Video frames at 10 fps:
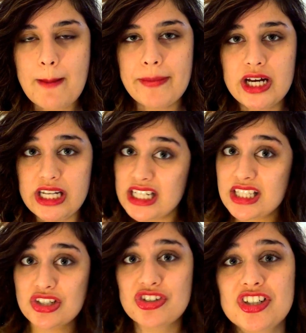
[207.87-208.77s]
but it
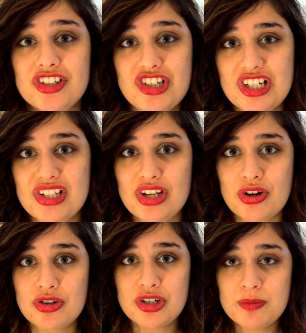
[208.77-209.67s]
is a trilogy,
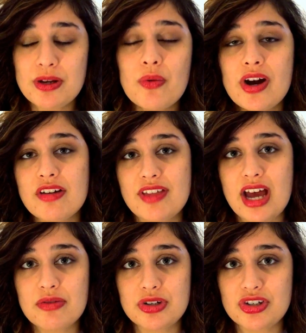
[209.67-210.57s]
so just be aware of
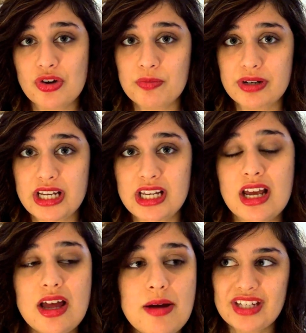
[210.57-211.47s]
that when you open it.
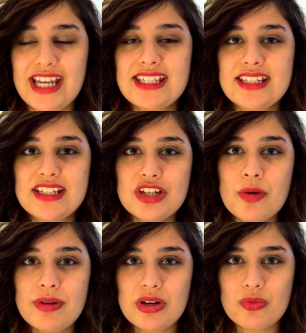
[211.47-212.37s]
It's a
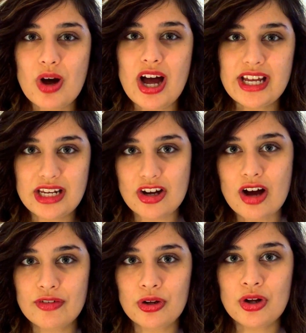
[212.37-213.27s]
dystopian YA
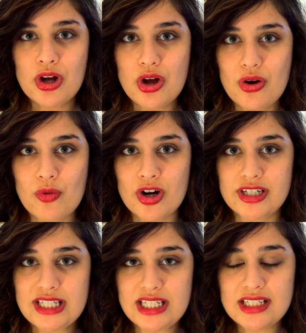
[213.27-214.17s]
novel
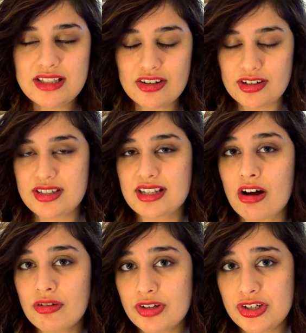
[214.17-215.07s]
where teens are
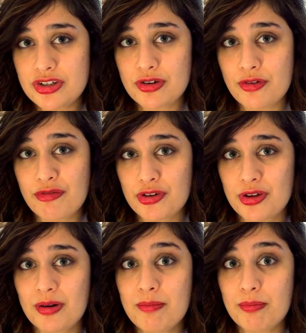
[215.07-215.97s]
salvaged for
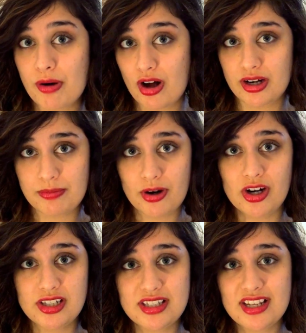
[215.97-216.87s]
their body
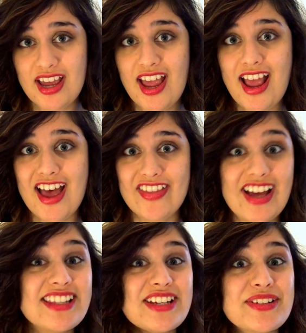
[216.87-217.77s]
parts. And
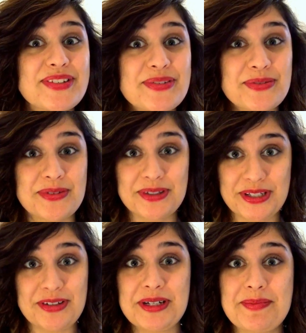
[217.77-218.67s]
that sounds
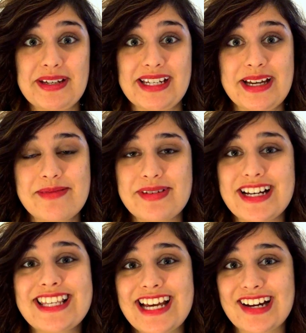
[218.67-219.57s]
really creepy, but
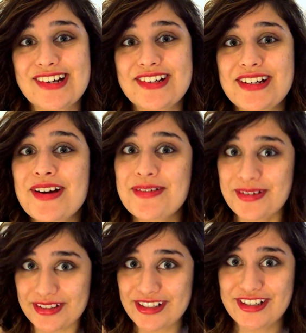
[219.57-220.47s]
it's actually a
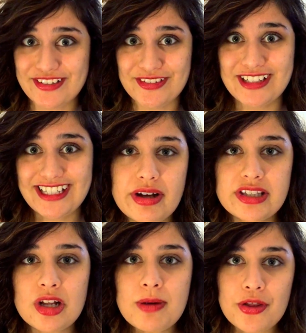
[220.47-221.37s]
really good read.
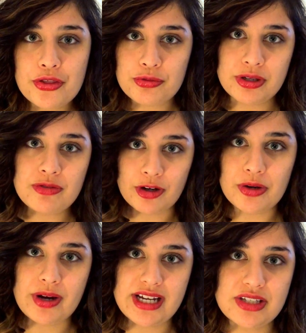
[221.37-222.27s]
It's all about 3
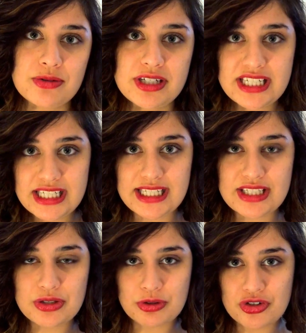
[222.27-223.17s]
runaways who are
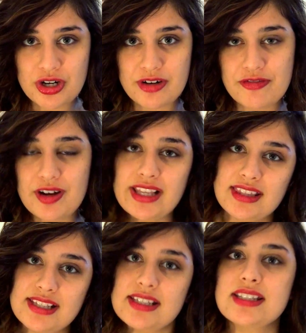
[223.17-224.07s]
teens who are trying to fight
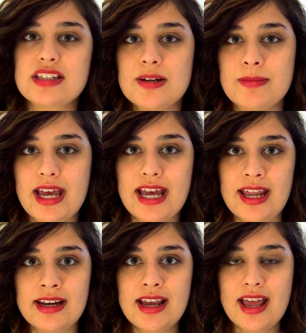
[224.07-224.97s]
the system
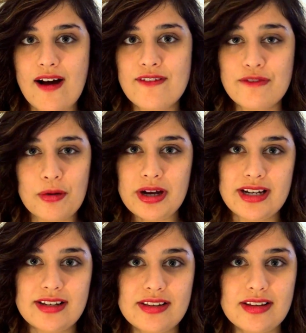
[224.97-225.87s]
and
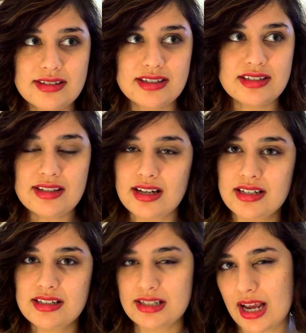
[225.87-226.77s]
avoid
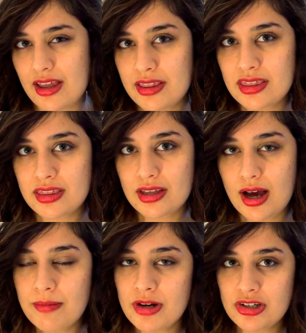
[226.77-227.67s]
sudden death.
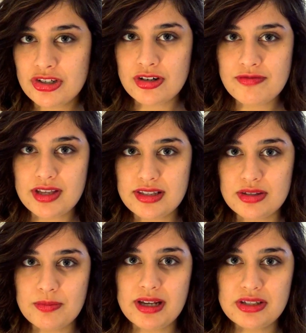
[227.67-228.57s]
I'm not sure if that's
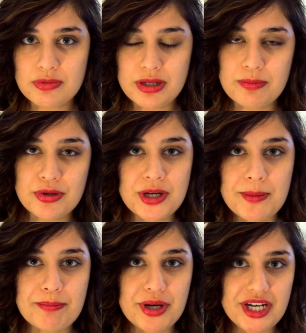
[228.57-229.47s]
the best way to put
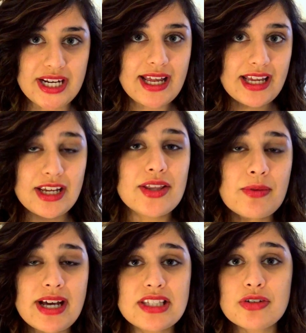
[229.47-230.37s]
it, but either
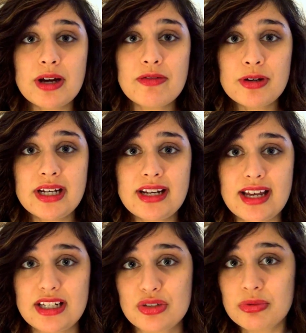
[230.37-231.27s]
way, it's a great read
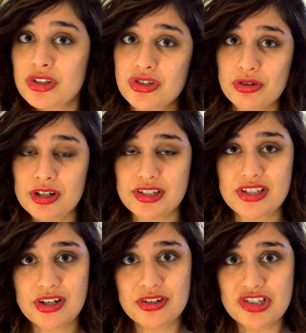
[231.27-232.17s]
and it's real short,
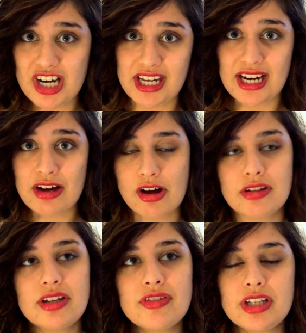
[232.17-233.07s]
so check it out.
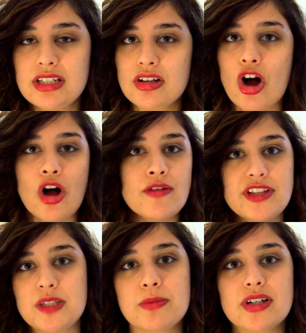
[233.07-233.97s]
I'll leave a link to all of
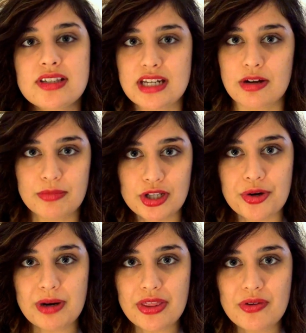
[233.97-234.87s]
these books down
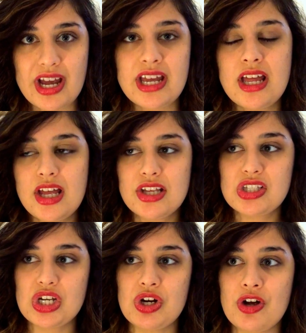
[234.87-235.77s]
below, by the way,
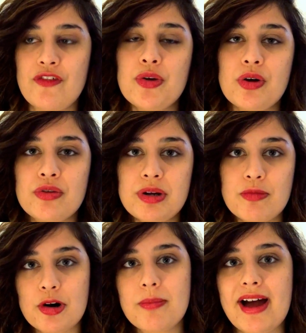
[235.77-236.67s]
so if you want to read
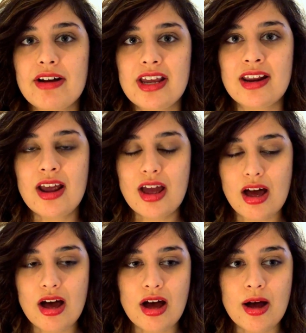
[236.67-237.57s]
more about it
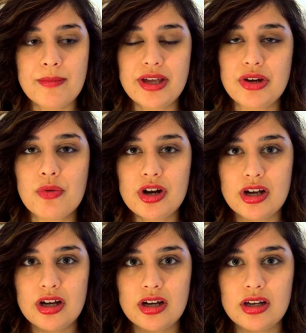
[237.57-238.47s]
and you want
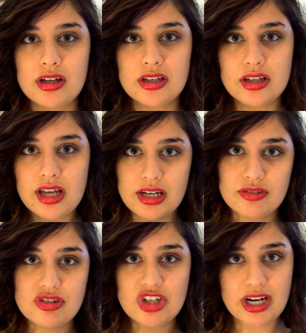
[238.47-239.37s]
to
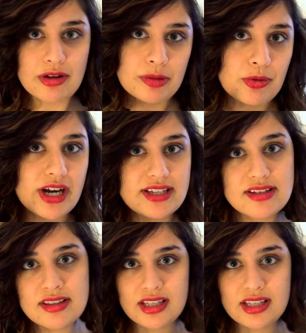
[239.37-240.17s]
kind of check out the prices and